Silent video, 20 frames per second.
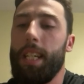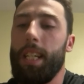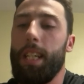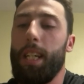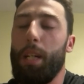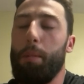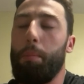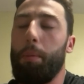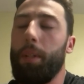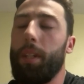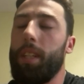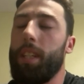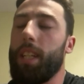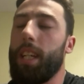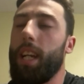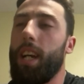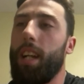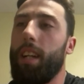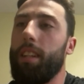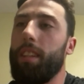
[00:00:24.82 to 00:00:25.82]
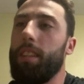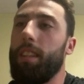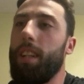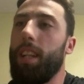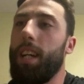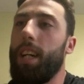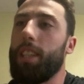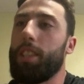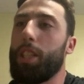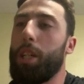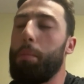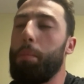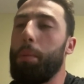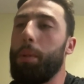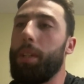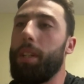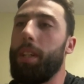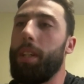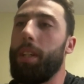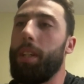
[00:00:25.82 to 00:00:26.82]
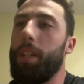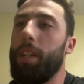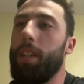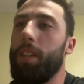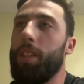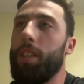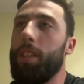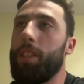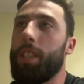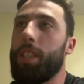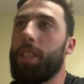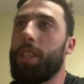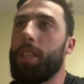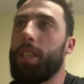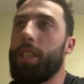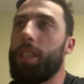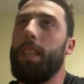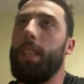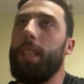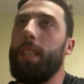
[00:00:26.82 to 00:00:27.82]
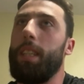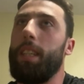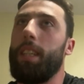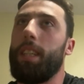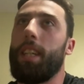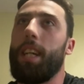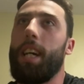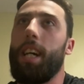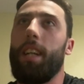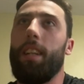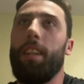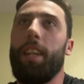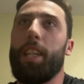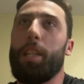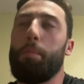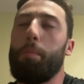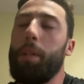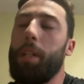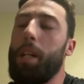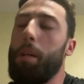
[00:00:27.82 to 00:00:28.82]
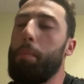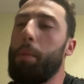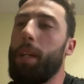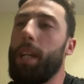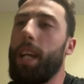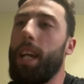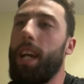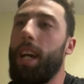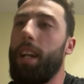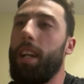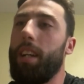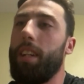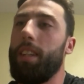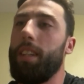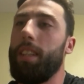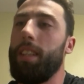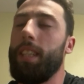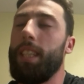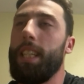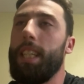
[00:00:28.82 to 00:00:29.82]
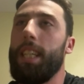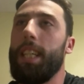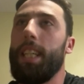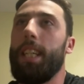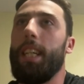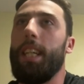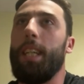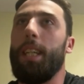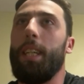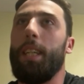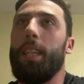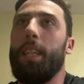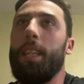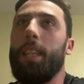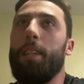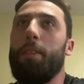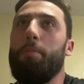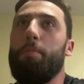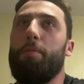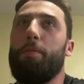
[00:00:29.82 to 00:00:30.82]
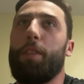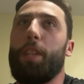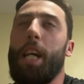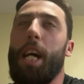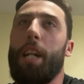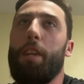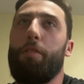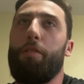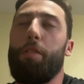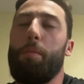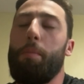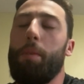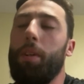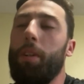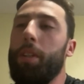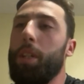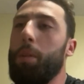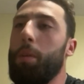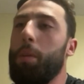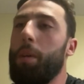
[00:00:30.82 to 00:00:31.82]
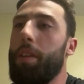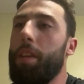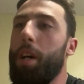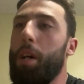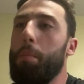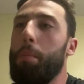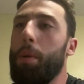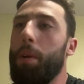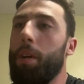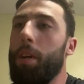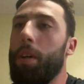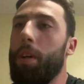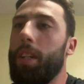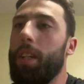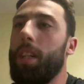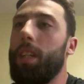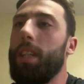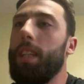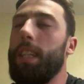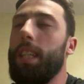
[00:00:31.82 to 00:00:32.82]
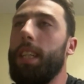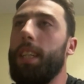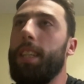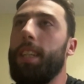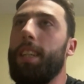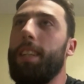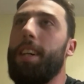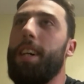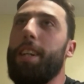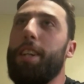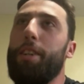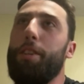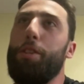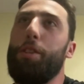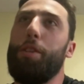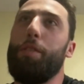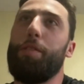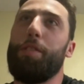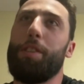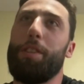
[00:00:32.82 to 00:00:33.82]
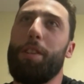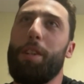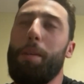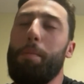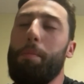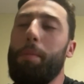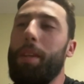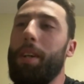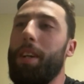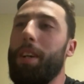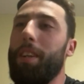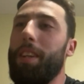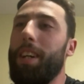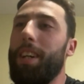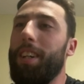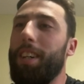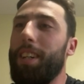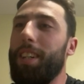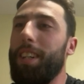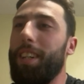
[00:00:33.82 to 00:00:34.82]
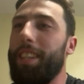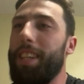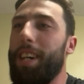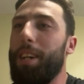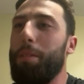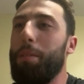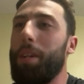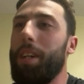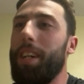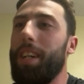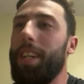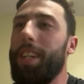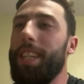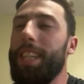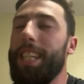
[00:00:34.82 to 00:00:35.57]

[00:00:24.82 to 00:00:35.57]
I played in Canada the last couple of years, Canadian, kind of like being up in Canada. Kind of familiar with Alberta. A lot of noofs are up there that way.